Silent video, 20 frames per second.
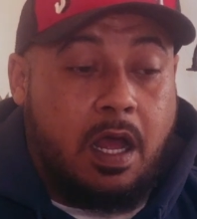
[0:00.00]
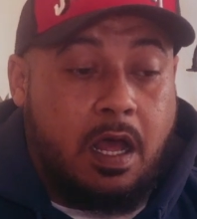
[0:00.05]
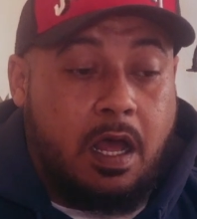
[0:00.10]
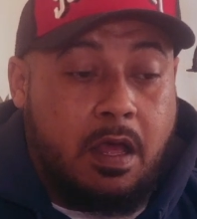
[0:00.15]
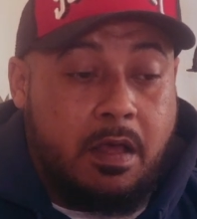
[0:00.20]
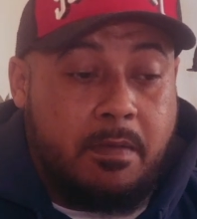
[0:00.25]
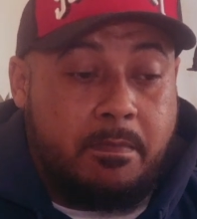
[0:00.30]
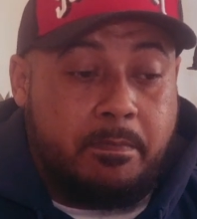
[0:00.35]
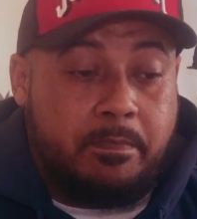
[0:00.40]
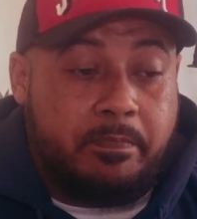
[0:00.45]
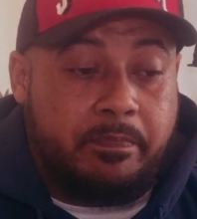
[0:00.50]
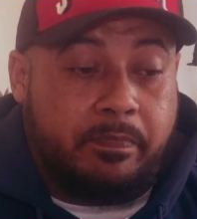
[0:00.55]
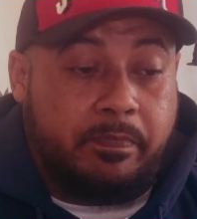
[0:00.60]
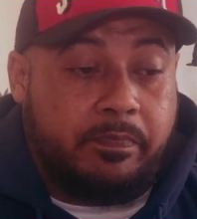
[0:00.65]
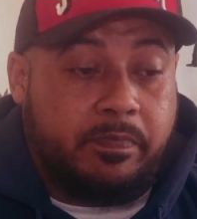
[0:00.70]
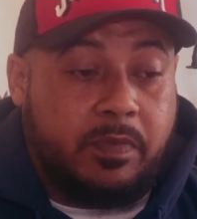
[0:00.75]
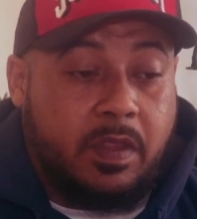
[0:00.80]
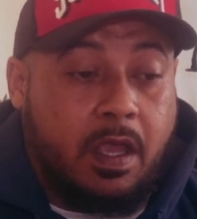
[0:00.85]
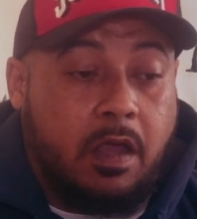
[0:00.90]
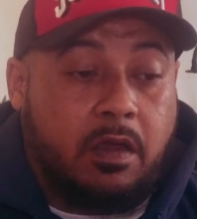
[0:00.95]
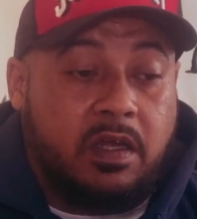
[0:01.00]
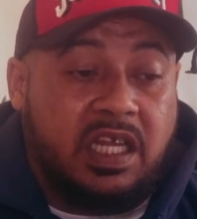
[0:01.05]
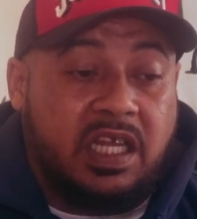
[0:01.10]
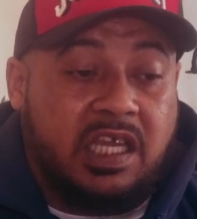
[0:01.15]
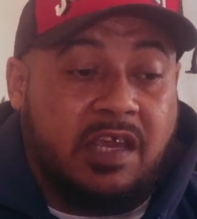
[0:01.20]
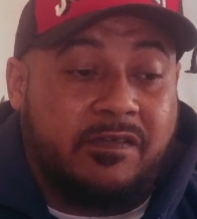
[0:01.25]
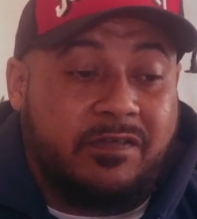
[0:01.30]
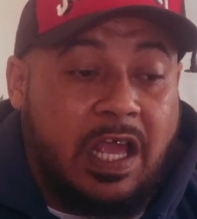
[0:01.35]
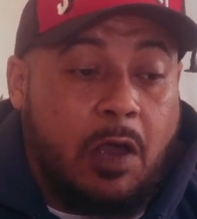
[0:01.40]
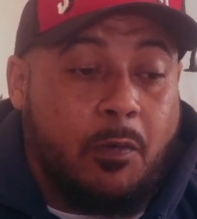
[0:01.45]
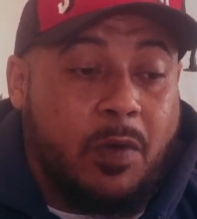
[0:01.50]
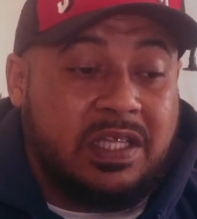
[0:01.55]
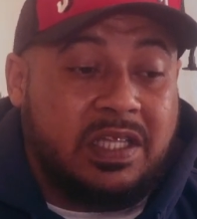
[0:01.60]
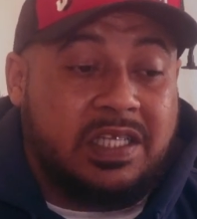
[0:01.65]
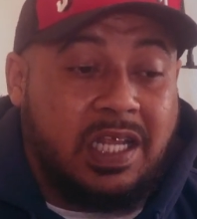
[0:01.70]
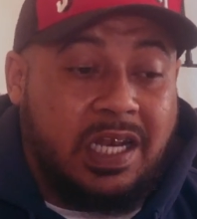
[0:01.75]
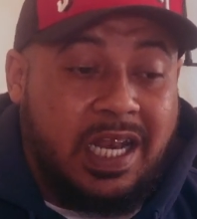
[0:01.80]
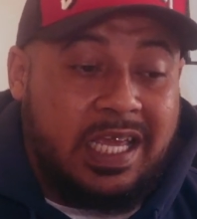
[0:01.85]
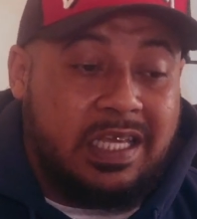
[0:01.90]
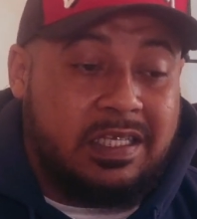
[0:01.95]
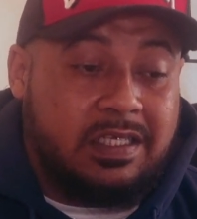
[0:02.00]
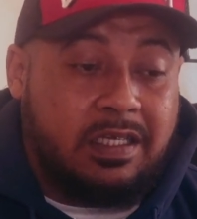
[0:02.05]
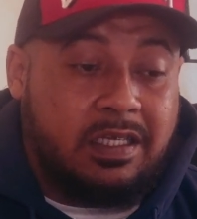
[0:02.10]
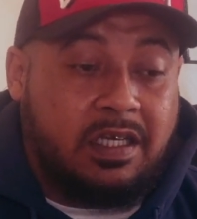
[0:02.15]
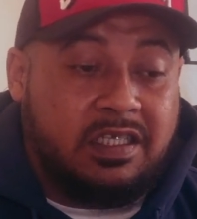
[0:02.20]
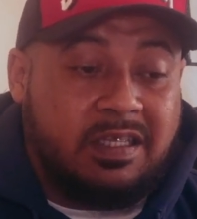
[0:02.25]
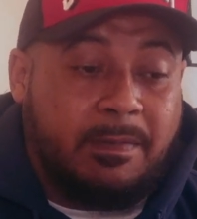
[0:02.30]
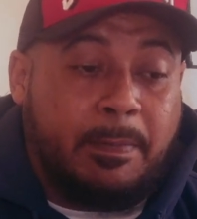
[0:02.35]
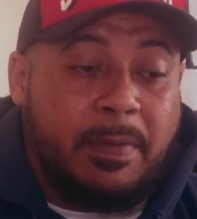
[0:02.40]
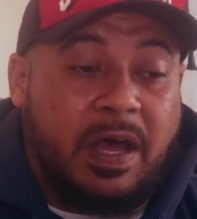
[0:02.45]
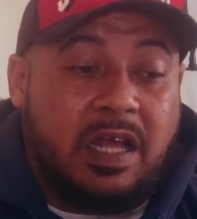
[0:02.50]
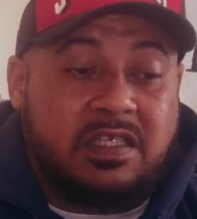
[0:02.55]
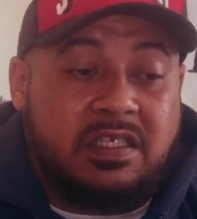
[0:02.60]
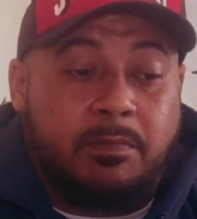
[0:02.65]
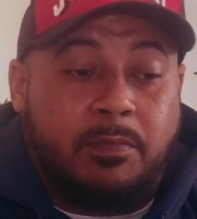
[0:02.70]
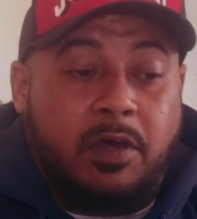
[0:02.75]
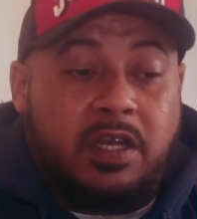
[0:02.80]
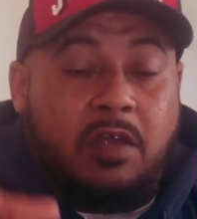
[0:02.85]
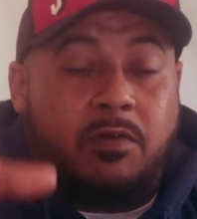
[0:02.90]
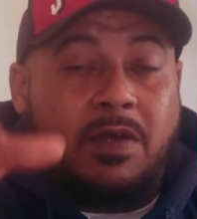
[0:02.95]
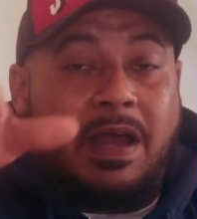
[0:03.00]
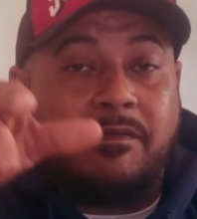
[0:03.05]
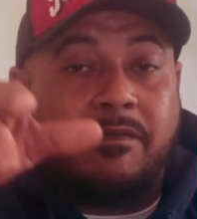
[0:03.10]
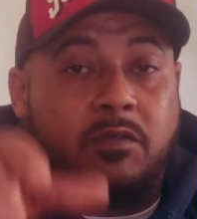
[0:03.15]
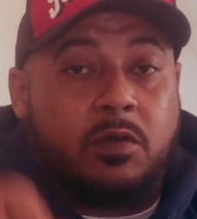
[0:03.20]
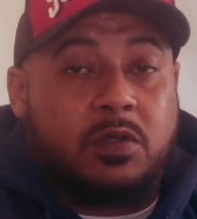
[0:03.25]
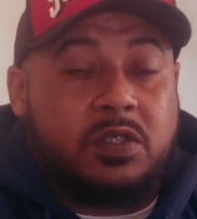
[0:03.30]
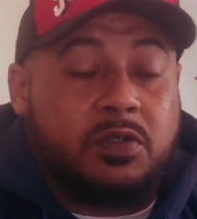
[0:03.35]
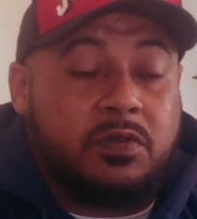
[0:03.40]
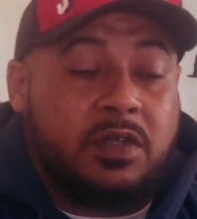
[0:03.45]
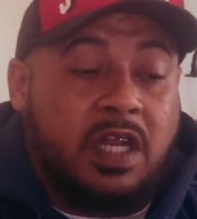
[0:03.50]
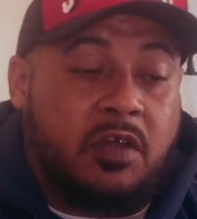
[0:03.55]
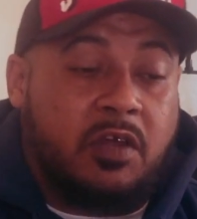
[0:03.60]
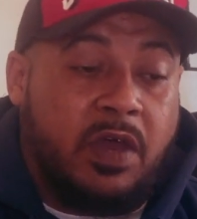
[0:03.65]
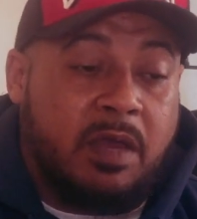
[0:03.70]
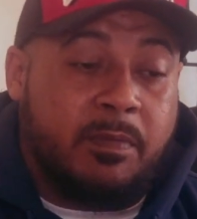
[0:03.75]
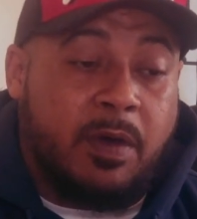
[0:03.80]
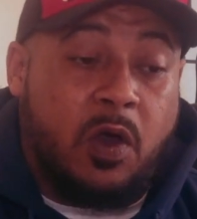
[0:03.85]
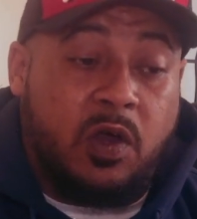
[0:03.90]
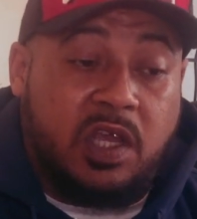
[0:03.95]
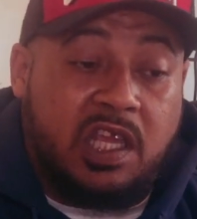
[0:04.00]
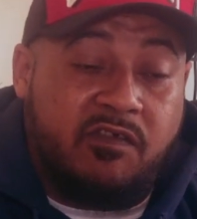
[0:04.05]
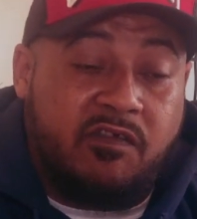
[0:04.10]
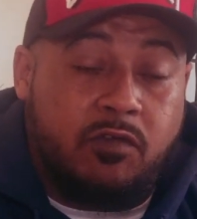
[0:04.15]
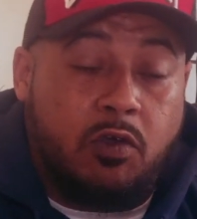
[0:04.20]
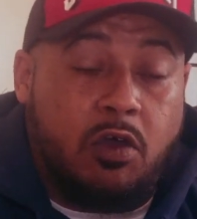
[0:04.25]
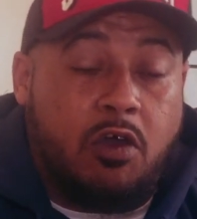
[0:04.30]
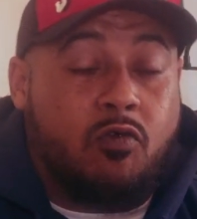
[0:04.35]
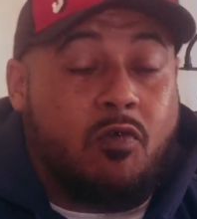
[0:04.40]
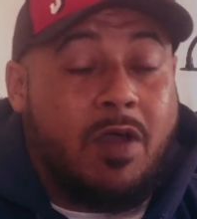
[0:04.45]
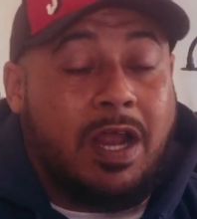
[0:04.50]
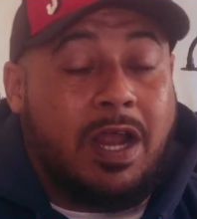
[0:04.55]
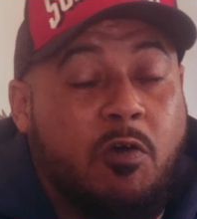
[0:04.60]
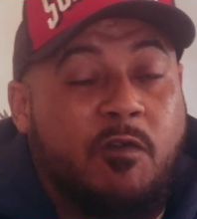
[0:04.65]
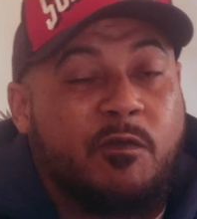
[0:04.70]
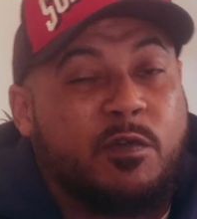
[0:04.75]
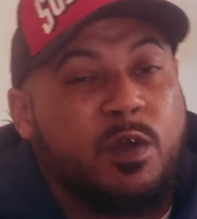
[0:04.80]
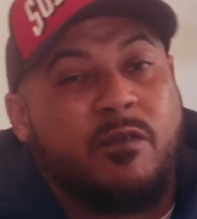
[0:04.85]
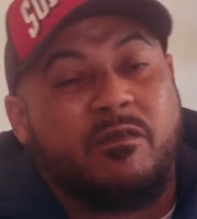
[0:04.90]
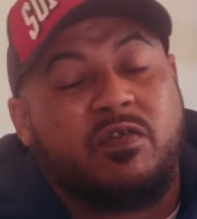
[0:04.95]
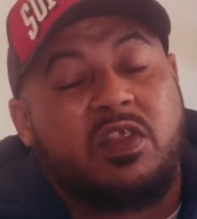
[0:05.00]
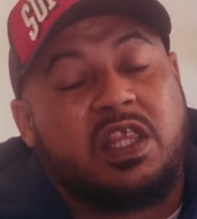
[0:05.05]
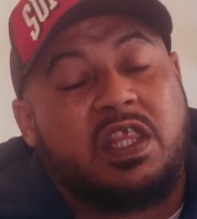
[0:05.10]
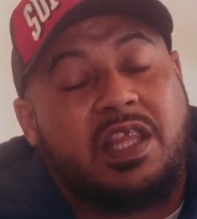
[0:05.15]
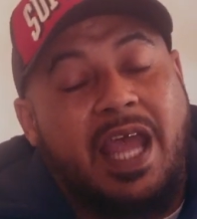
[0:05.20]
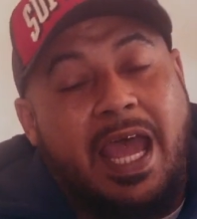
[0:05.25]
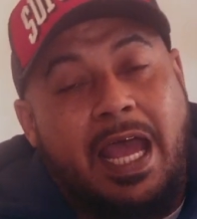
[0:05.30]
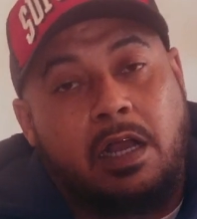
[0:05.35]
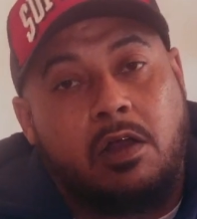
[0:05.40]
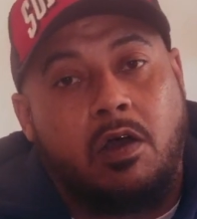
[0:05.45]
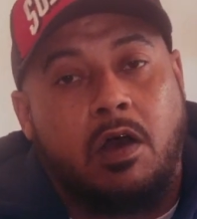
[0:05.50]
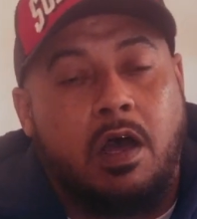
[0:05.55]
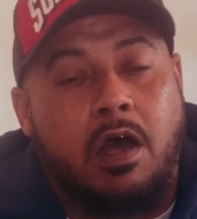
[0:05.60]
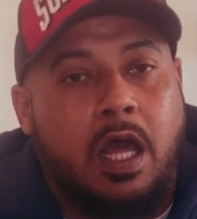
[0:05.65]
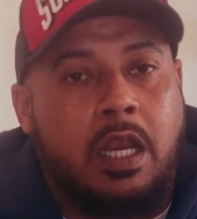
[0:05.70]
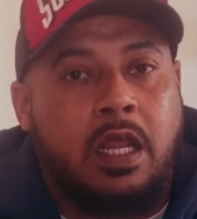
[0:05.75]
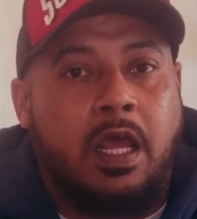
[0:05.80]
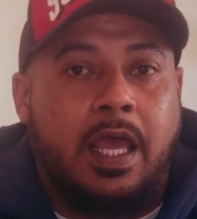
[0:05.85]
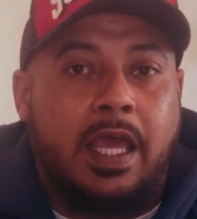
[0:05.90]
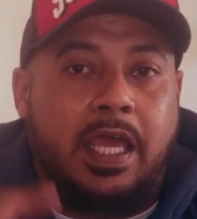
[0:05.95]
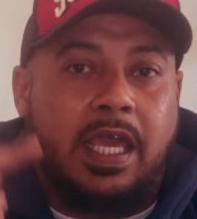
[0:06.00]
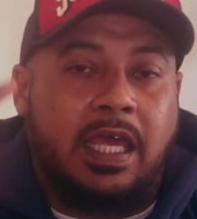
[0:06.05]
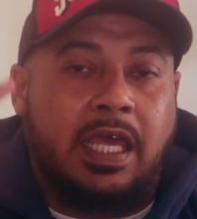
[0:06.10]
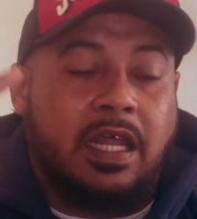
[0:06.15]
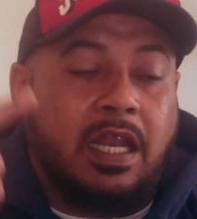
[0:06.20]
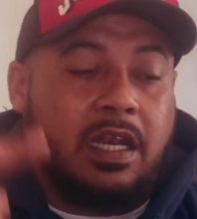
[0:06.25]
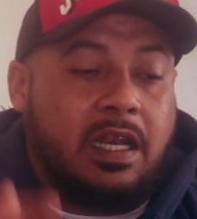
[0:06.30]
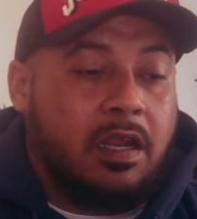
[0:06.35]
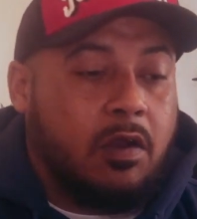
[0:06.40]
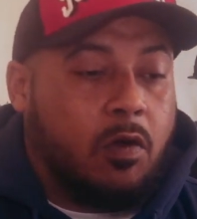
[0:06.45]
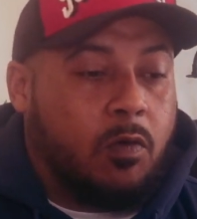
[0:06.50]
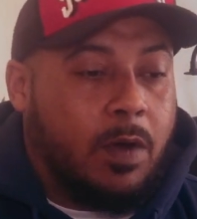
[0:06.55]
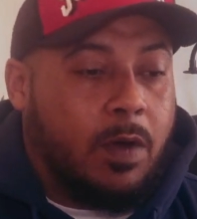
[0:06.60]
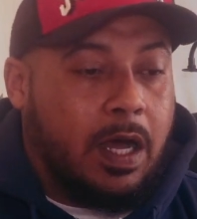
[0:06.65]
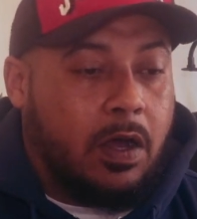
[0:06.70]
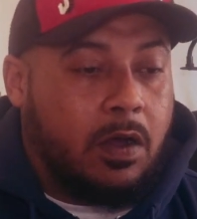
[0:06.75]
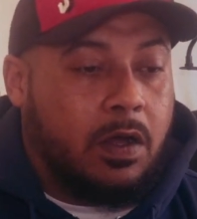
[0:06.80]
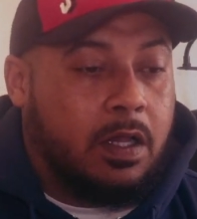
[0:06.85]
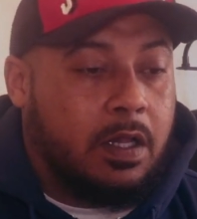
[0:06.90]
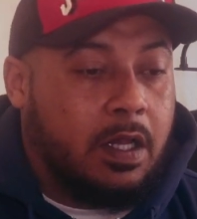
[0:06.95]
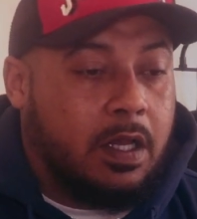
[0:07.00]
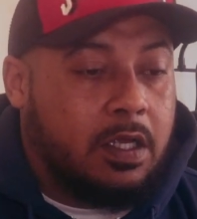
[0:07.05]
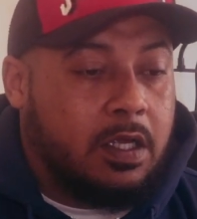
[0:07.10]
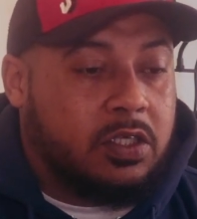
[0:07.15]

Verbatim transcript: Um, I'm gonna give that one to Lazy because I'm about to body Raptor soon anyway. But I'll give you a over of that card in a little while.